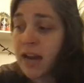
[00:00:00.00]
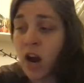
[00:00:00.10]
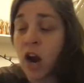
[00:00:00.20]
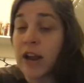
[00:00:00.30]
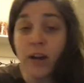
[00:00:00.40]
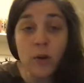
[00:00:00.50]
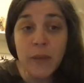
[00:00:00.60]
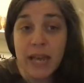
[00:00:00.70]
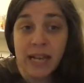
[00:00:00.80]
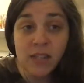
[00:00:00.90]
Our inner
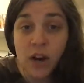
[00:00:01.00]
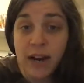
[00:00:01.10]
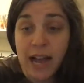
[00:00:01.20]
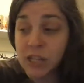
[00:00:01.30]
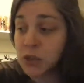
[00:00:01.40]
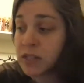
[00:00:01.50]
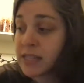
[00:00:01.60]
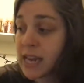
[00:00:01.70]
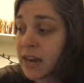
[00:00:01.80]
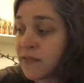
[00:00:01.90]
beings are a natural
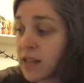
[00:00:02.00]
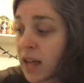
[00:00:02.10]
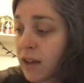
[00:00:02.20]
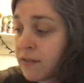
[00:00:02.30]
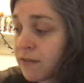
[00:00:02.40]
state of love.